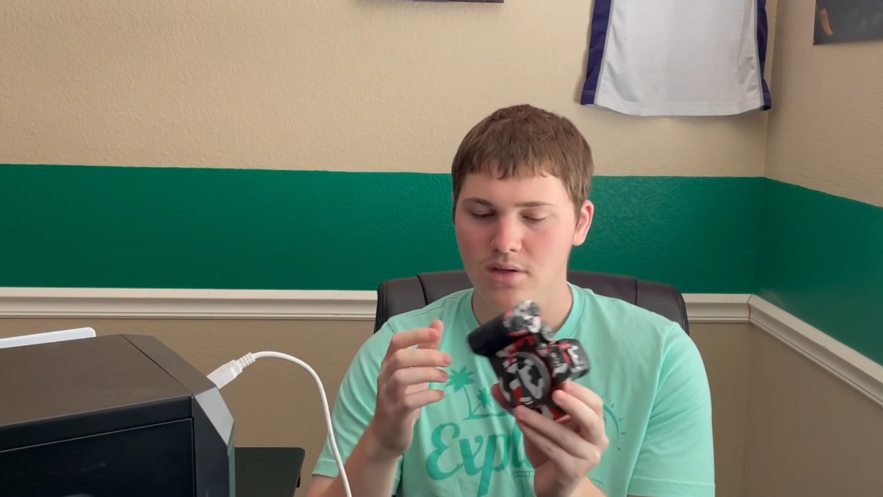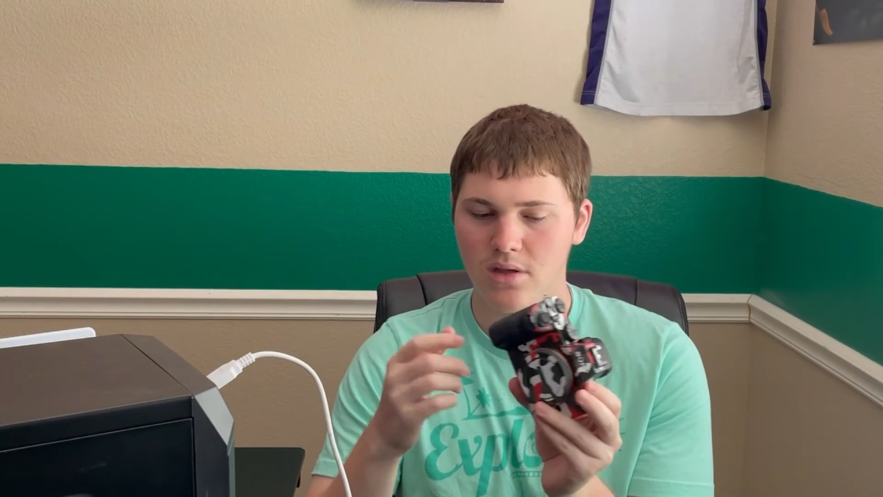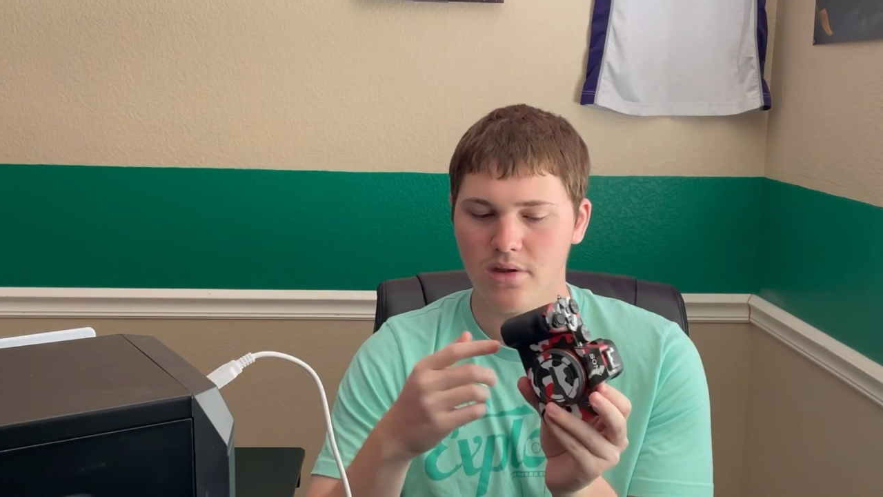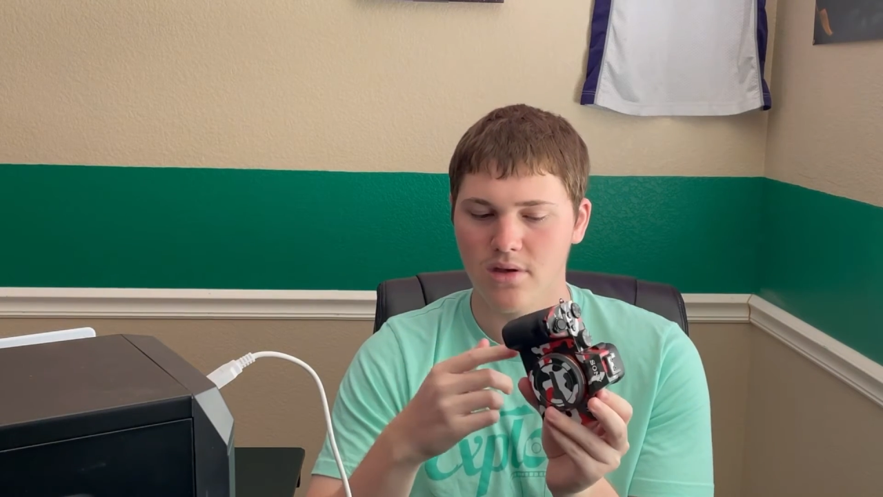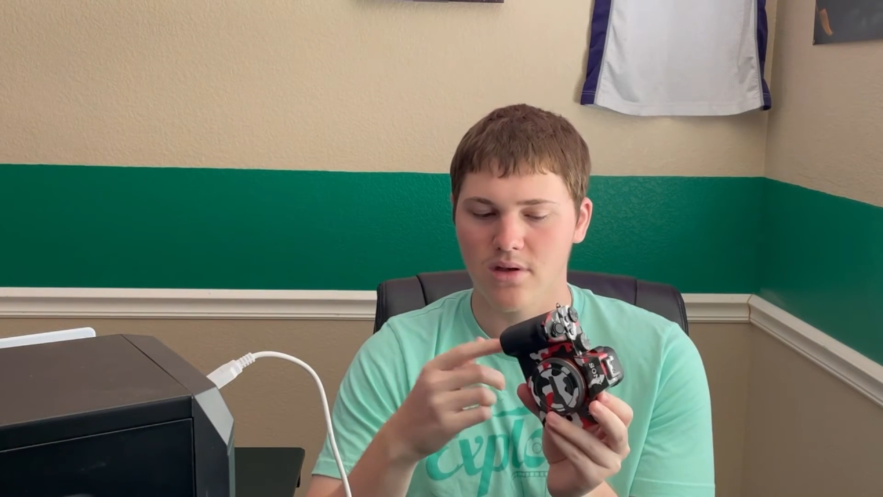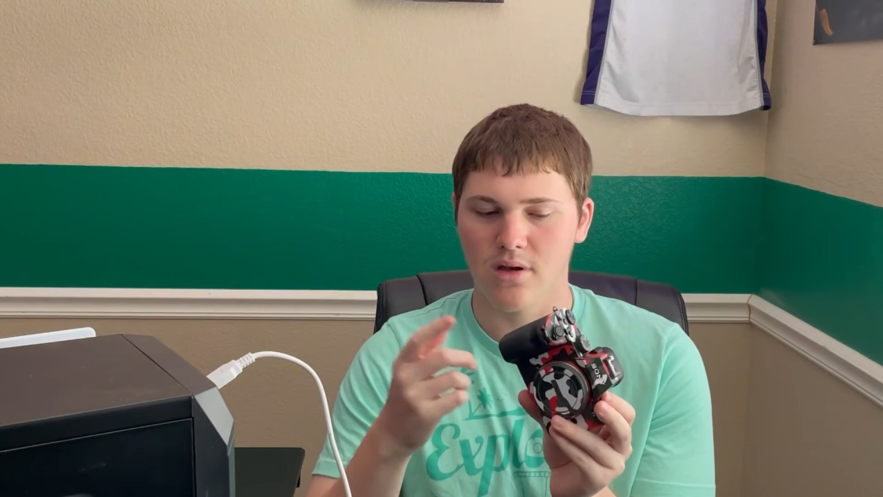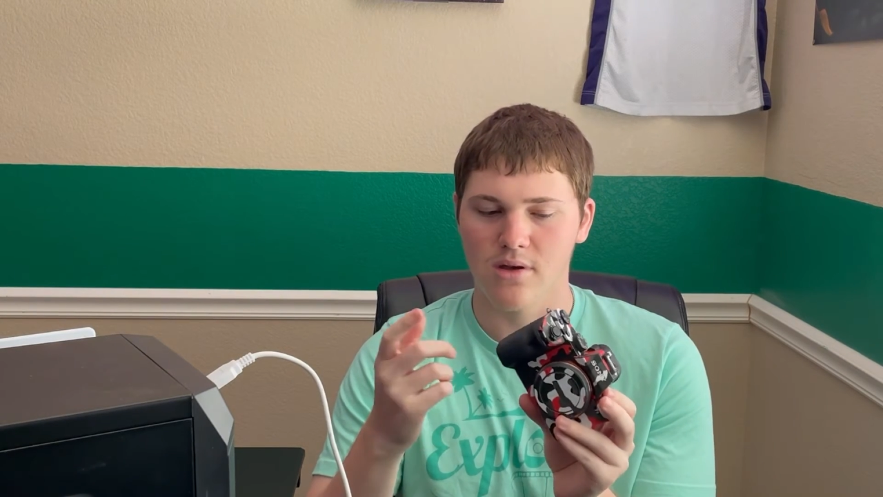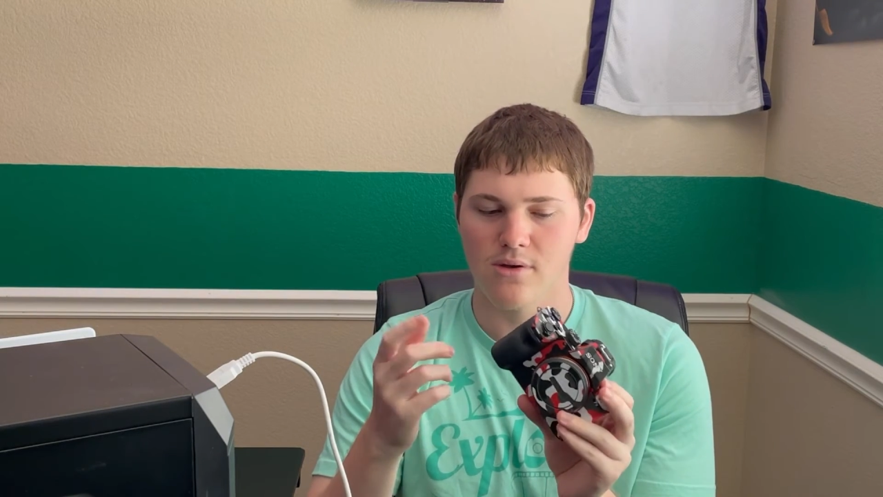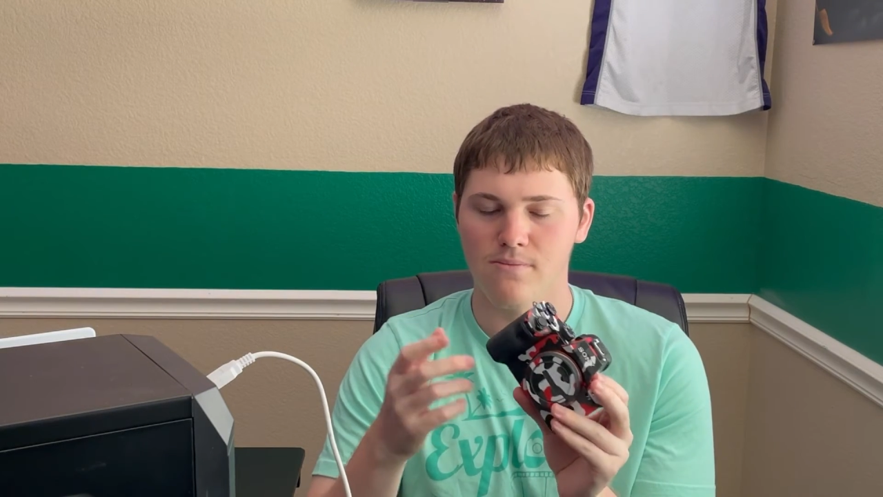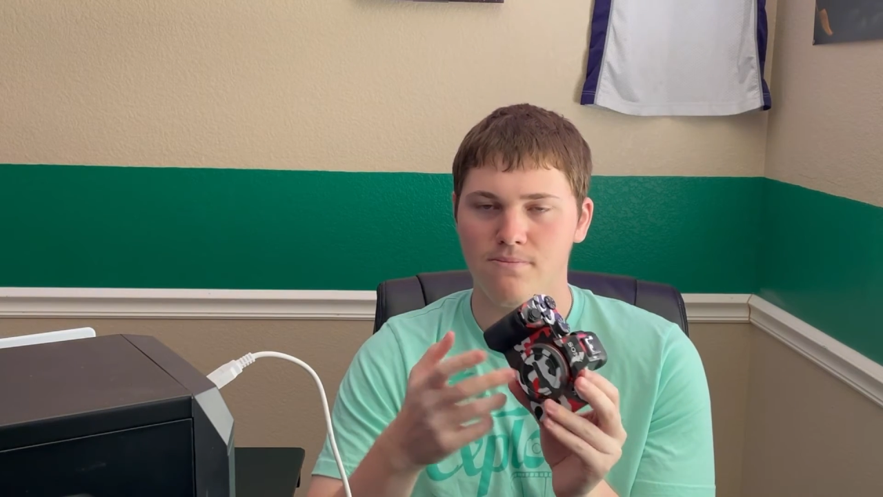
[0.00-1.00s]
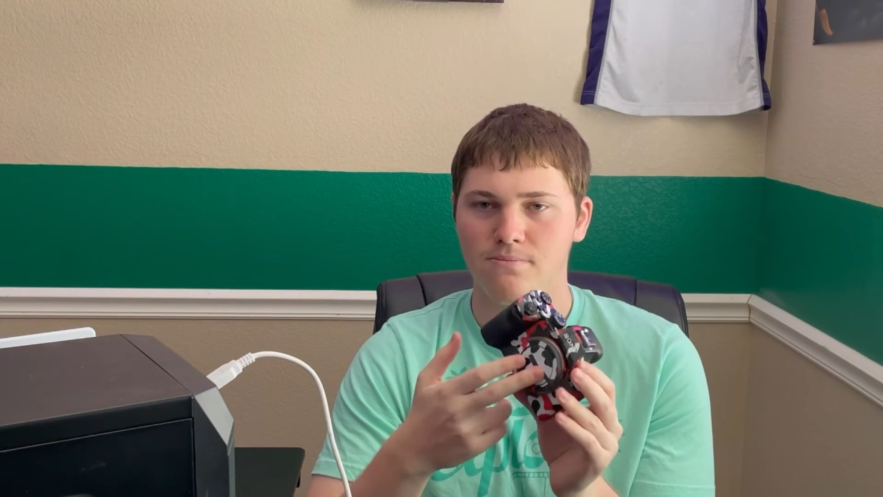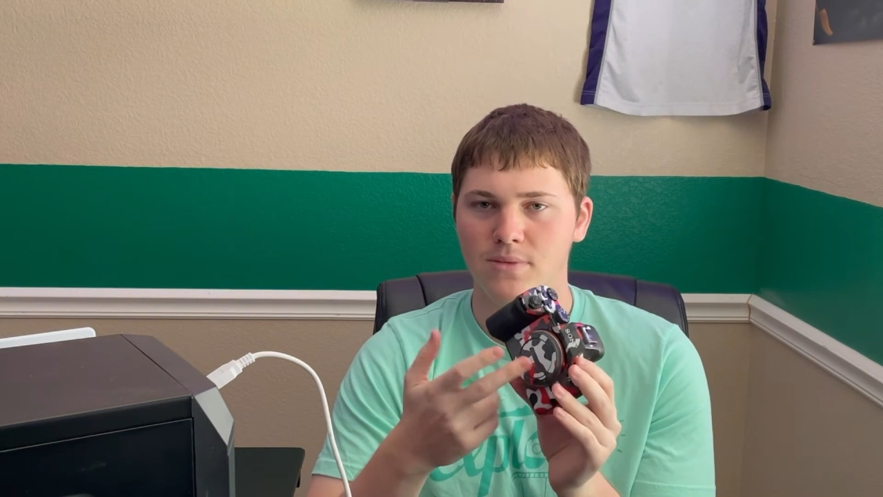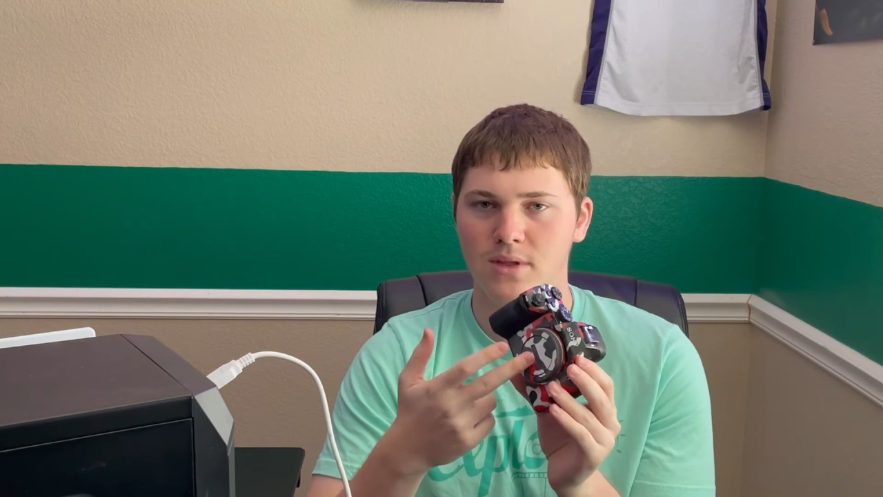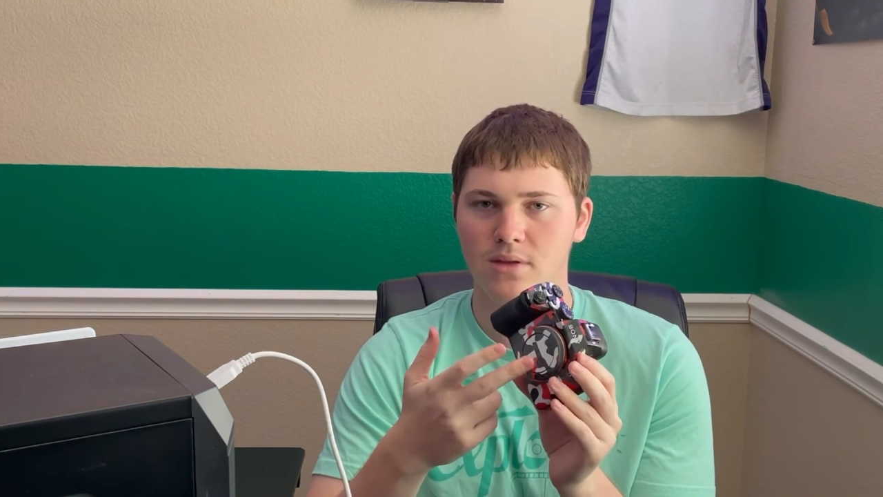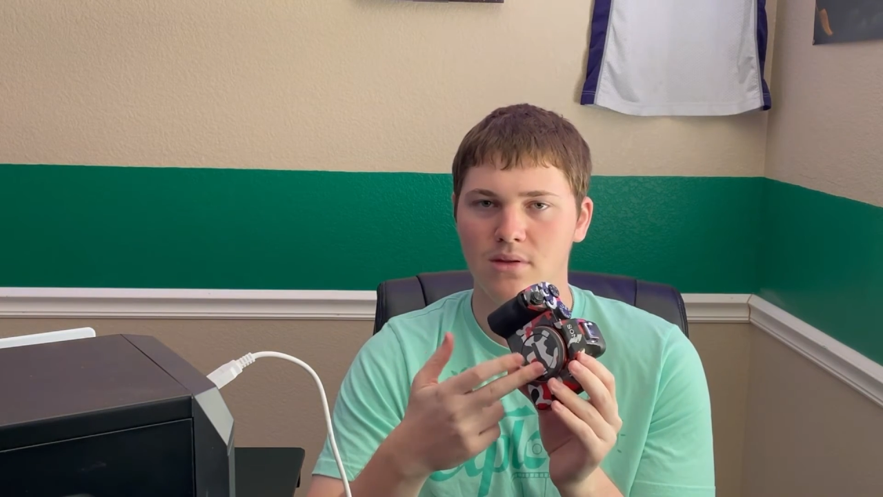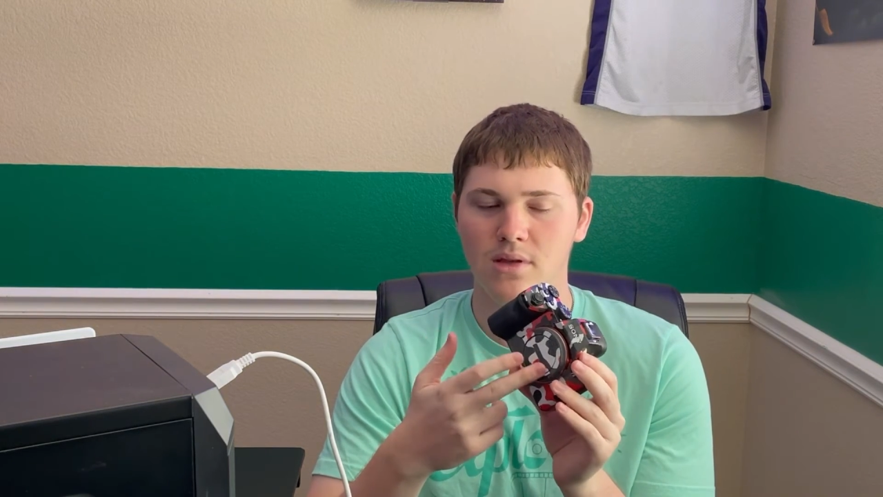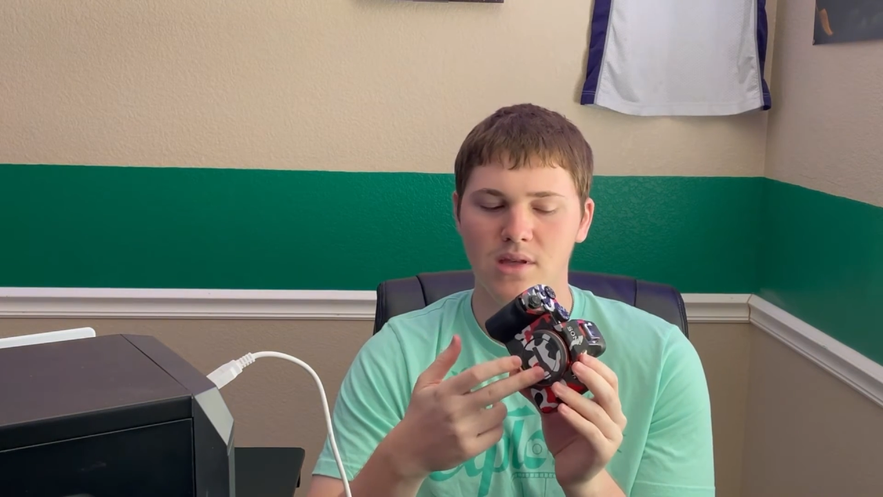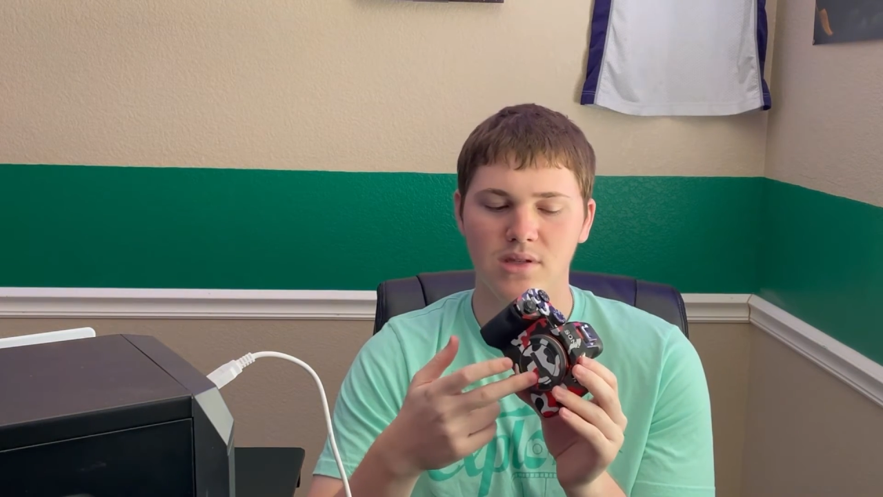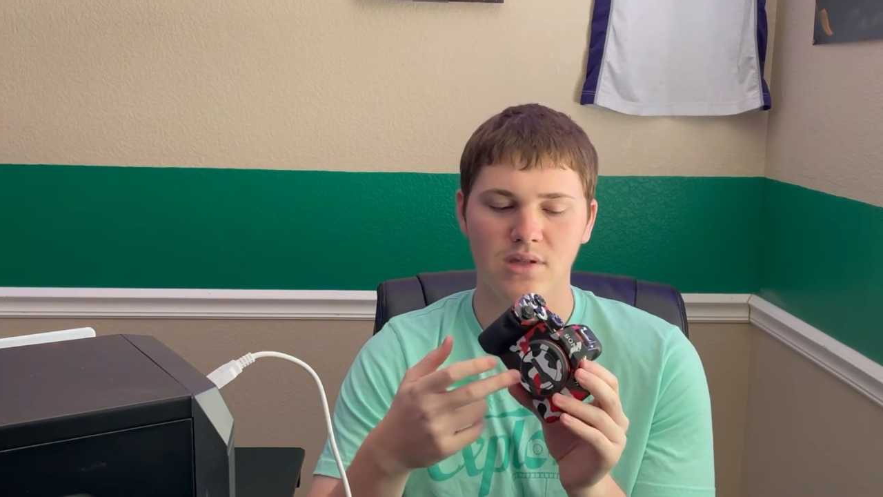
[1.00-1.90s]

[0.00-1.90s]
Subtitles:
the lens